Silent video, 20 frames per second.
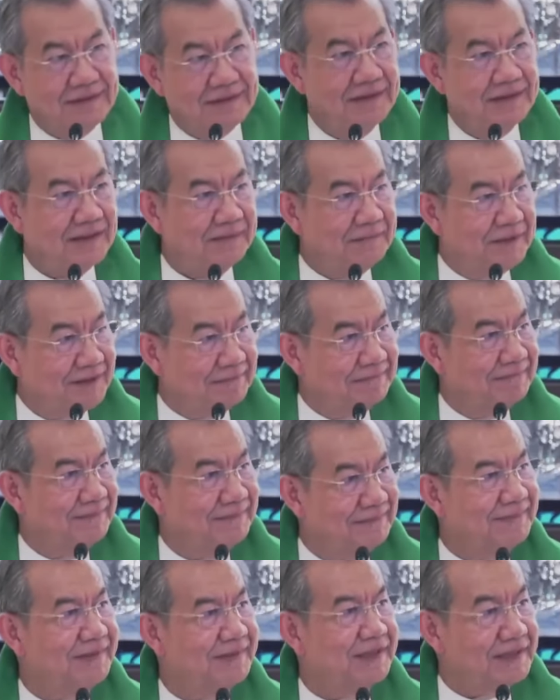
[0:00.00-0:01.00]
Come on,
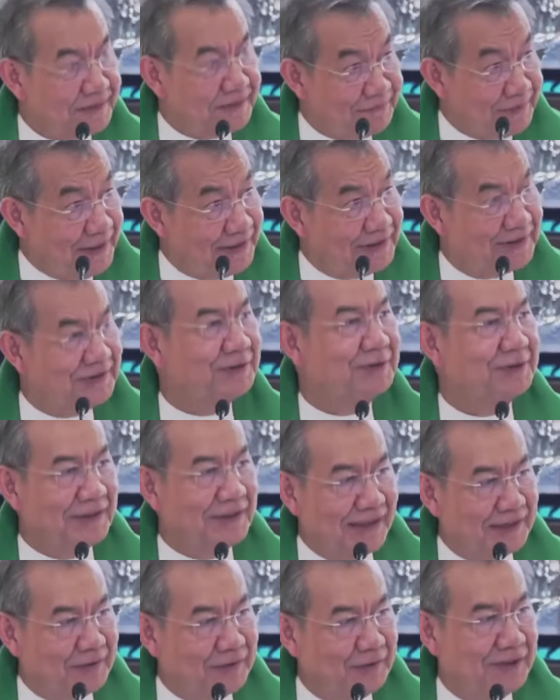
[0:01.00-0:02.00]
express your
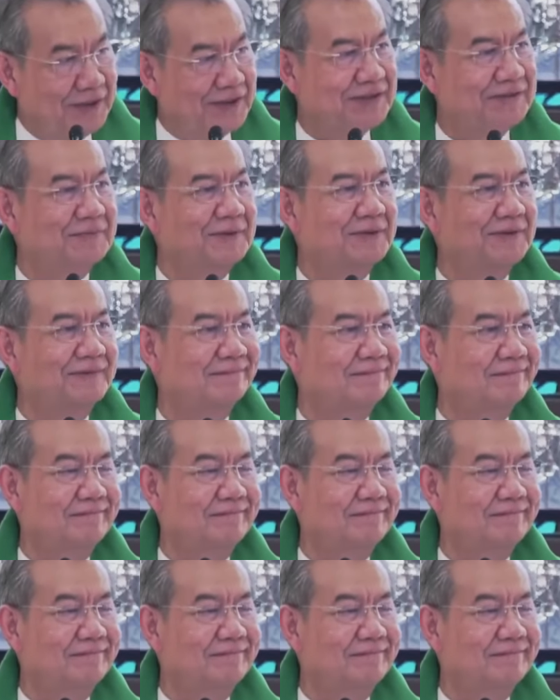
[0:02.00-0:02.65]
like once more.